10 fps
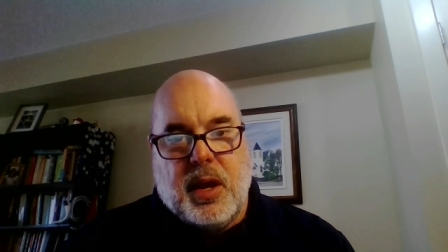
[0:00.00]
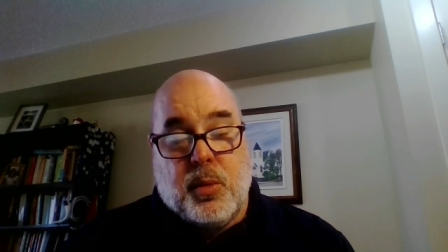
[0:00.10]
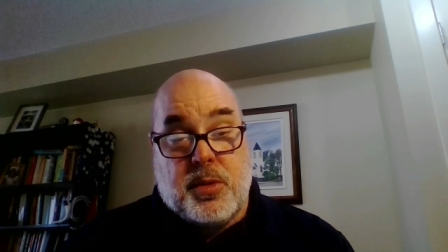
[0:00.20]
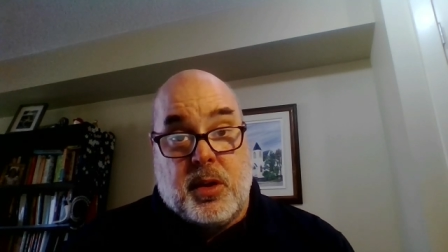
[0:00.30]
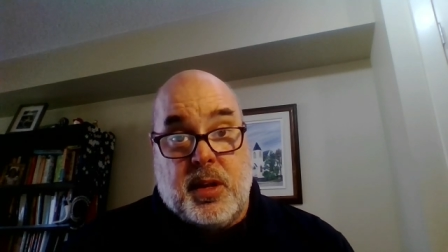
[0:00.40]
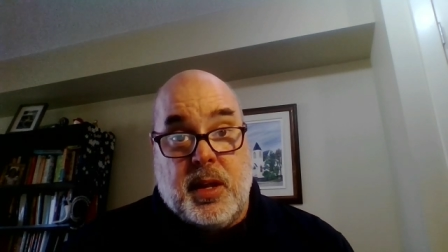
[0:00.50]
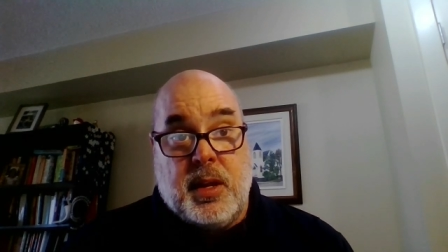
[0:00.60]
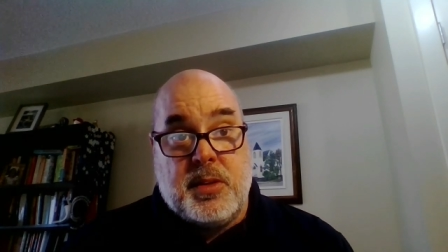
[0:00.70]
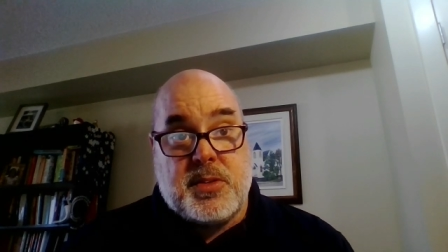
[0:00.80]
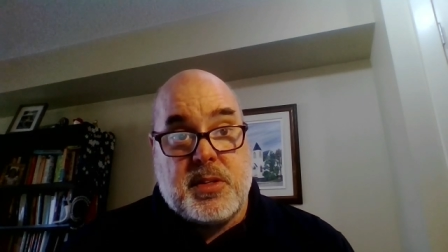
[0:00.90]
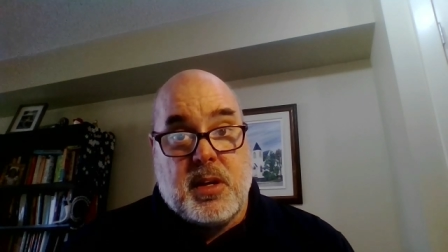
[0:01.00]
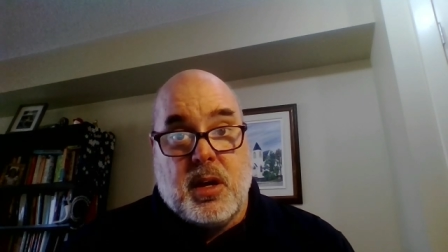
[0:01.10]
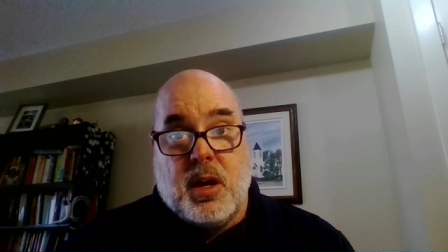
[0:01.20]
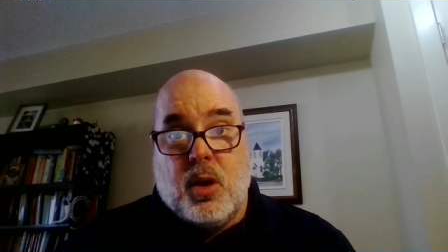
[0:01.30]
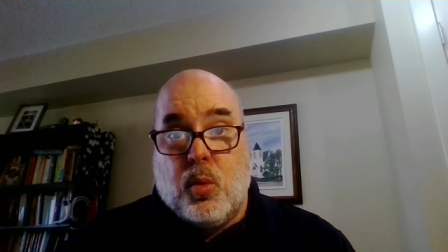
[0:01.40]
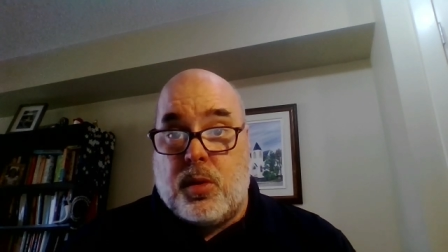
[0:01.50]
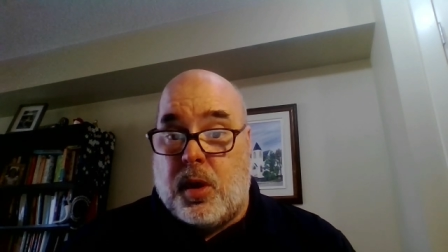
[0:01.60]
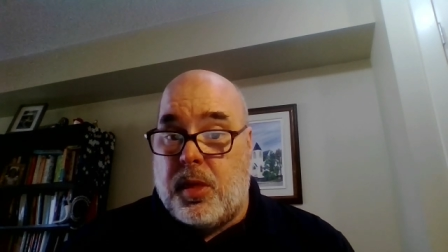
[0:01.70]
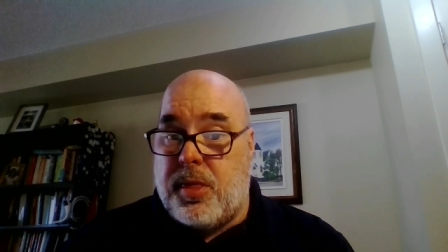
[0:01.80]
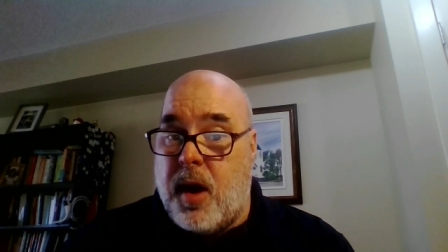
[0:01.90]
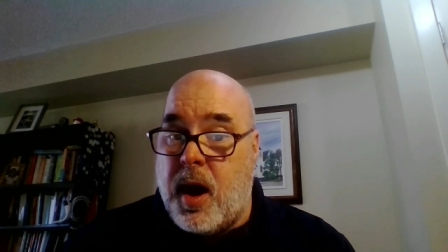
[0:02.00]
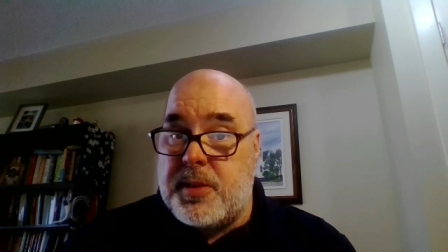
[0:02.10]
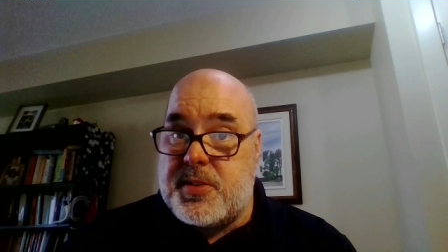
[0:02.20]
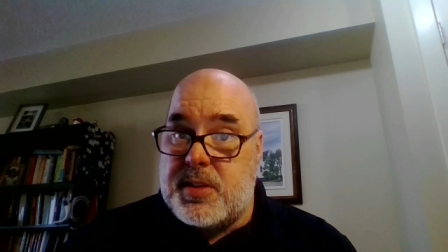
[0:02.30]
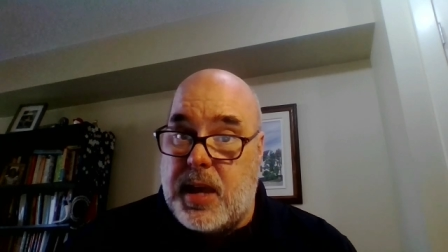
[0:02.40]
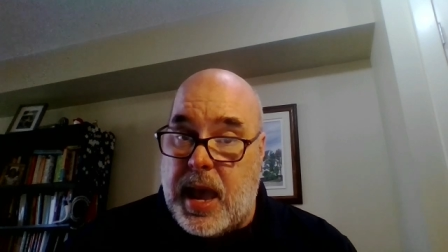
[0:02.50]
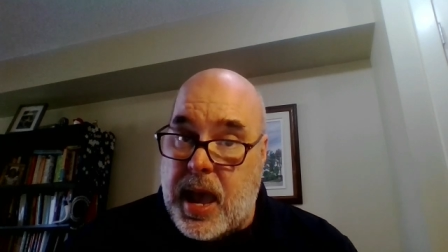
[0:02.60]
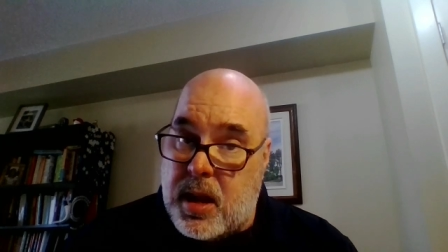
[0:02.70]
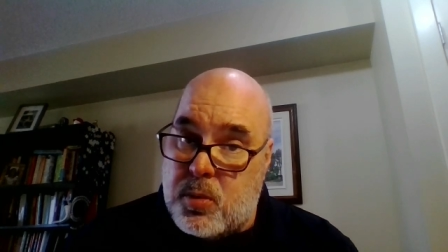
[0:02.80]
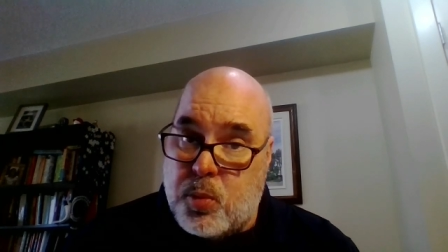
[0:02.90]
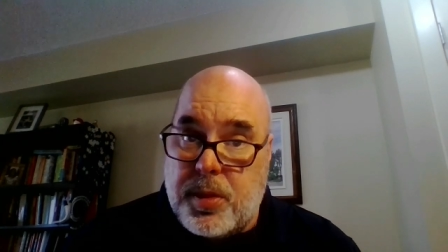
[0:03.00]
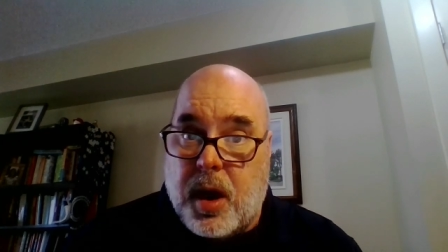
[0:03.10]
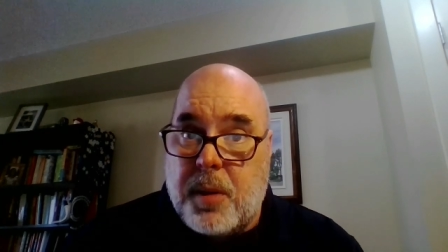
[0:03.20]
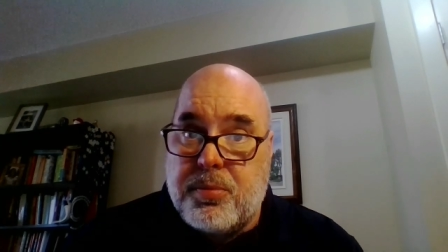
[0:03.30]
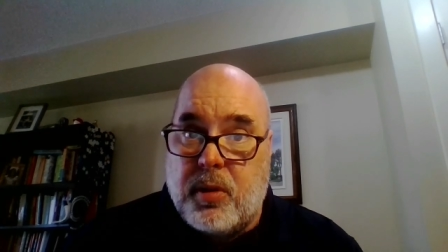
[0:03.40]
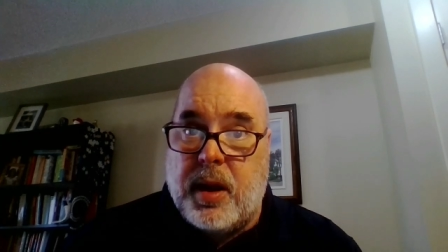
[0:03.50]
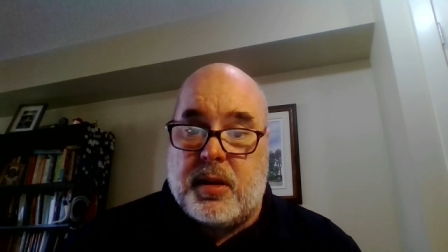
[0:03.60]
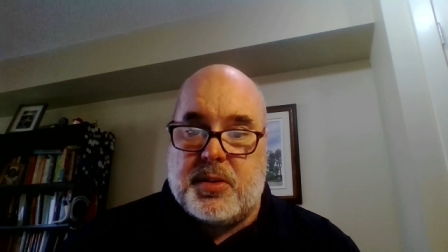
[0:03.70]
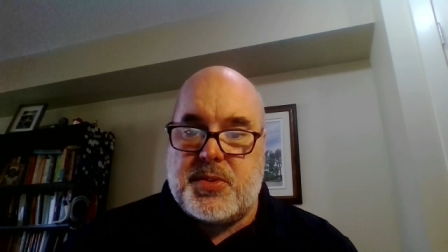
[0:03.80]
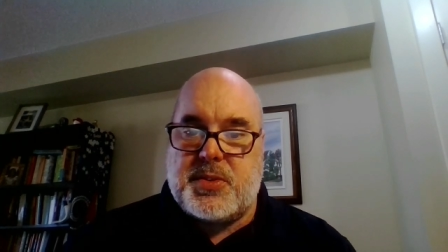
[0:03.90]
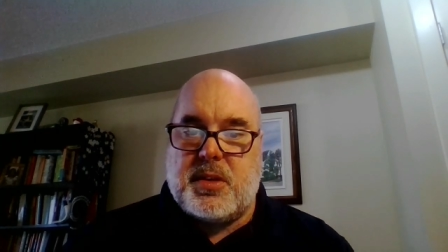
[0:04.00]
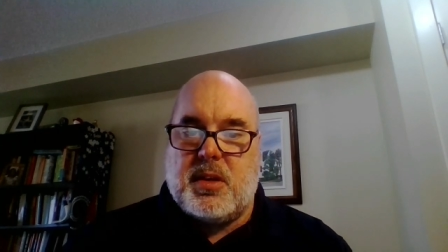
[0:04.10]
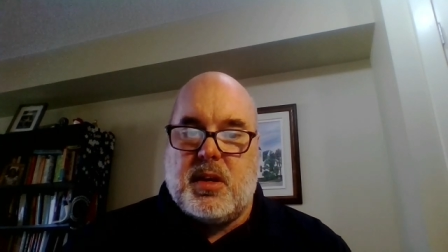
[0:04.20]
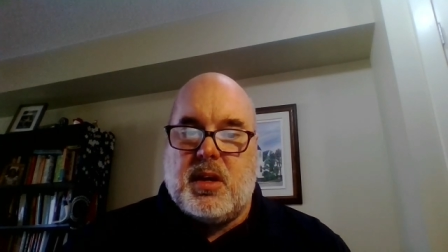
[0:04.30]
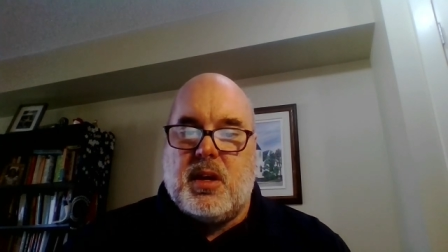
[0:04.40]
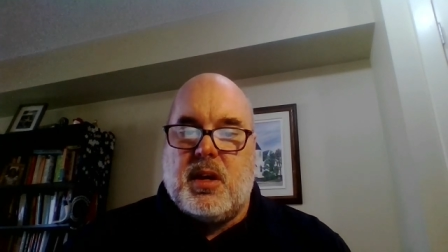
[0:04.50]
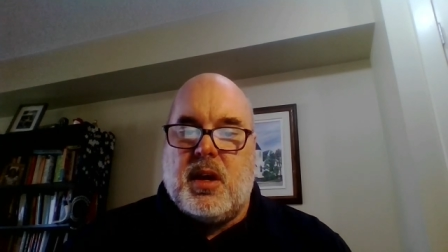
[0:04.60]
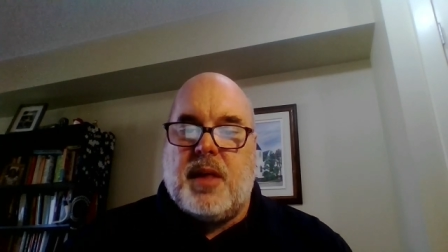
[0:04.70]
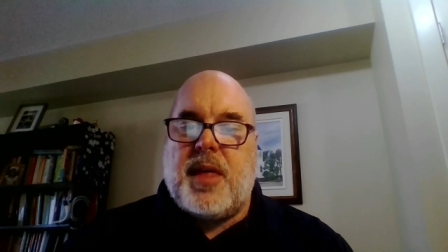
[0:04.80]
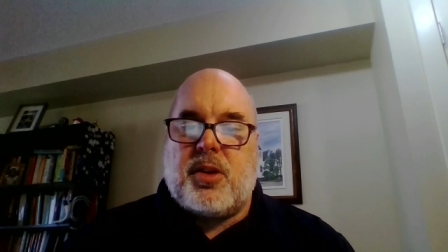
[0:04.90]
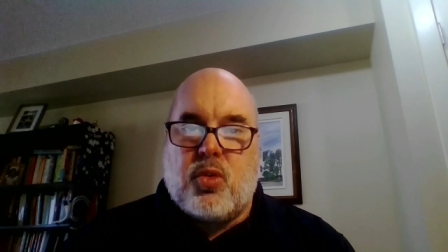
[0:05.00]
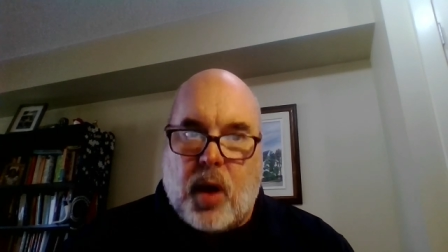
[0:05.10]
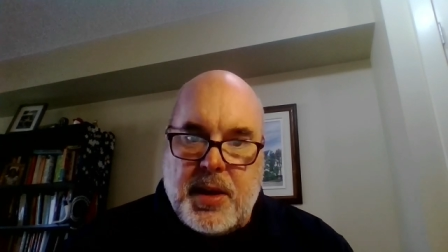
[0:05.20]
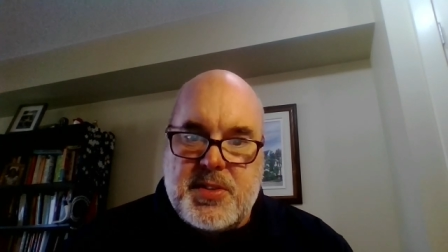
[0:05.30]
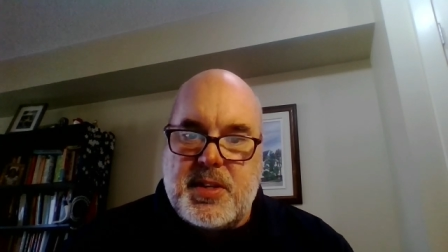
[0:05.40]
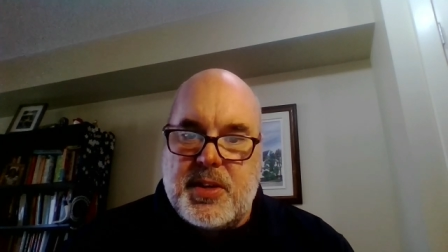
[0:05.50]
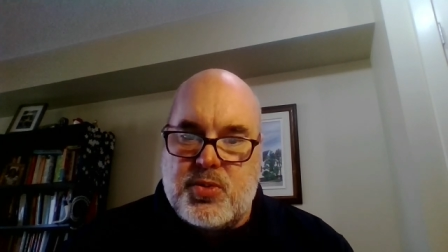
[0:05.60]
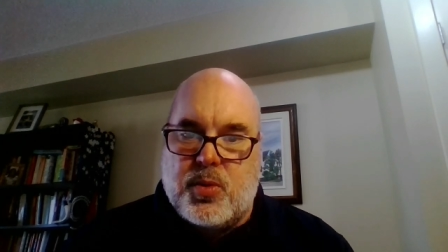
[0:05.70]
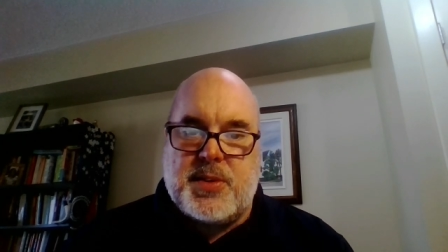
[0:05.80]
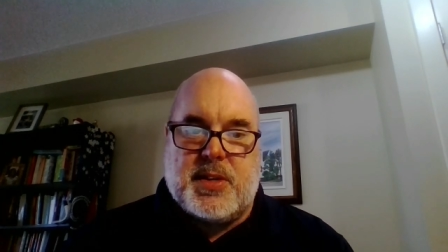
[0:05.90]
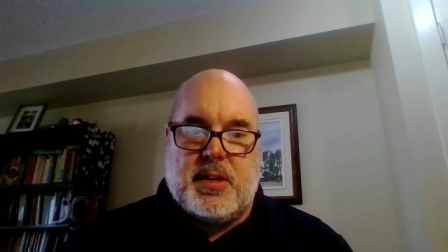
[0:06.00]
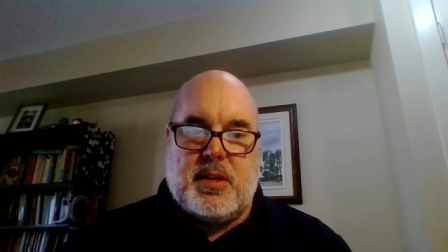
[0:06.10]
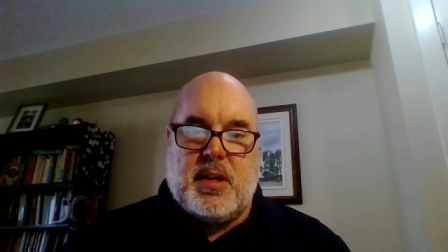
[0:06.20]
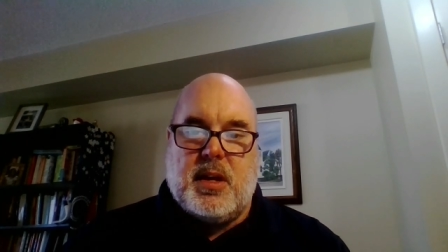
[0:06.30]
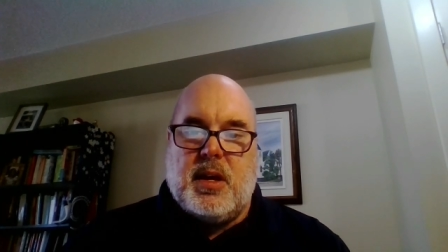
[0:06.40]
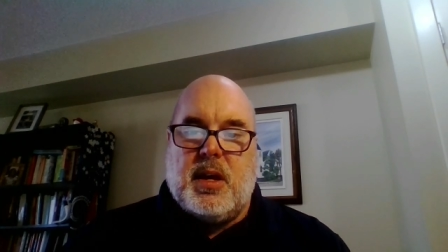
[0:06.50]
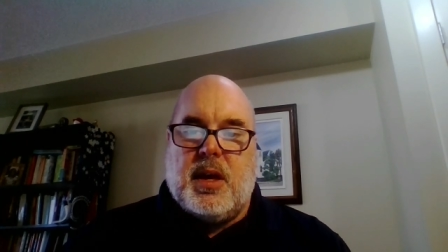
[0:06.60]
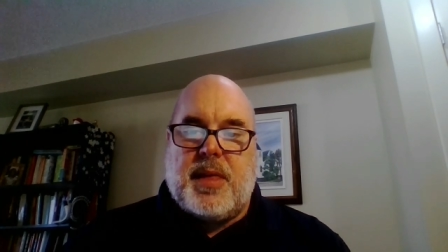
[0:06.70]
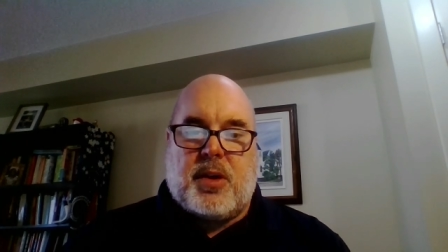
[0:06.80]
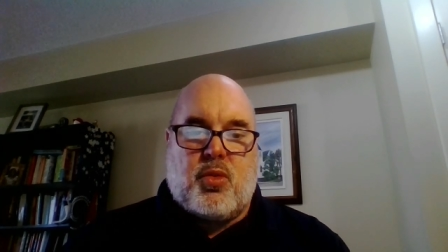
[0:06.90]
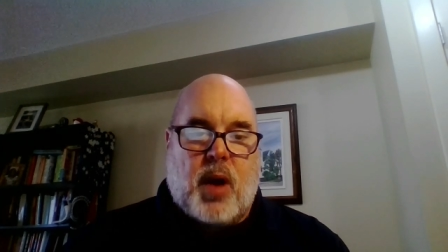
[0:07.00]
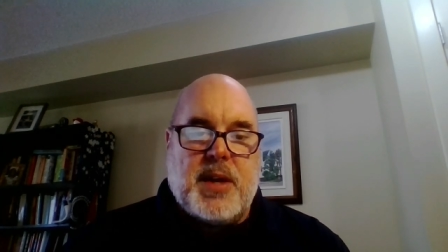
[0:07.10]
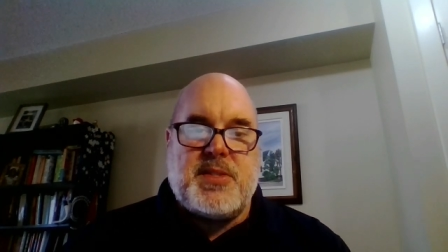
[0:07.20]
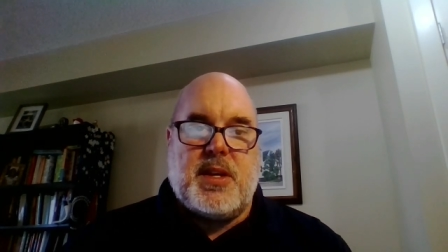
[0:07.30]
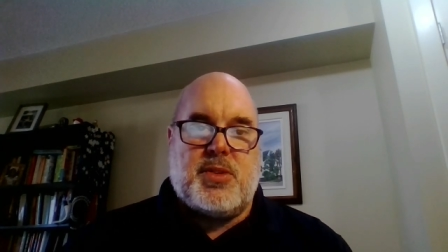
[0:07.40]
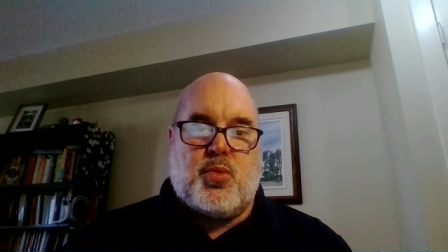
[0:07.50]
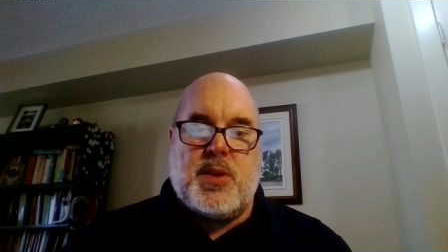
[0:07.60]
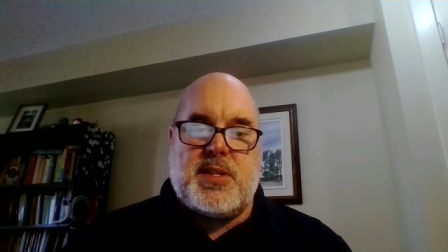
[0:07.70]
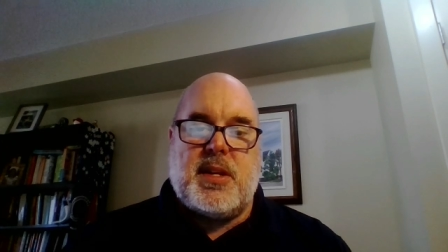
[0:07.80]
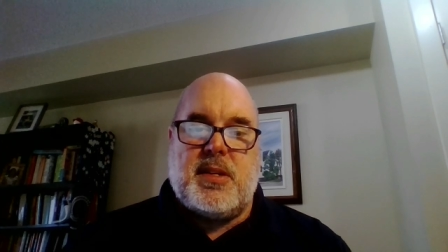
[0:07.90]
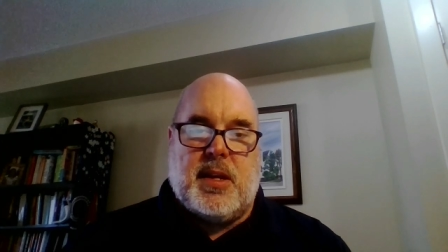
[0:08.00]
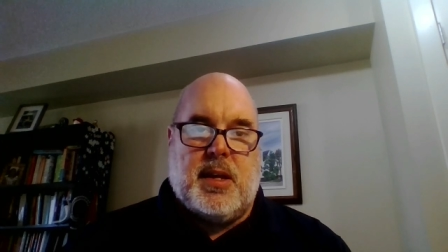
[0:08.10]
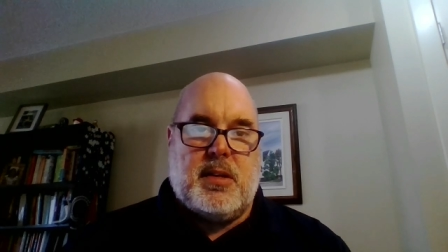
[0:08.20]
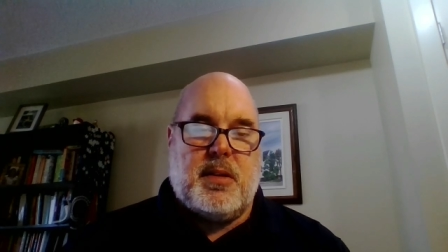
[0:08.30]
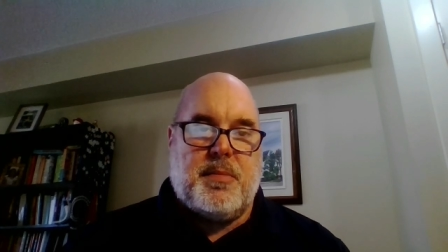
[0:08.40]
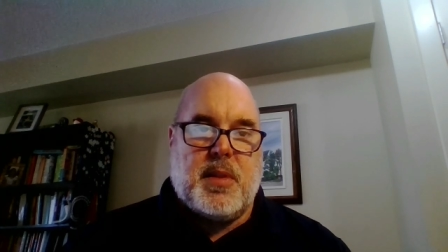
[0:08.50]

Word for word: with our deeds, with our thoughts, and with our prayers that Christ is risen, that Christ is risen indeed.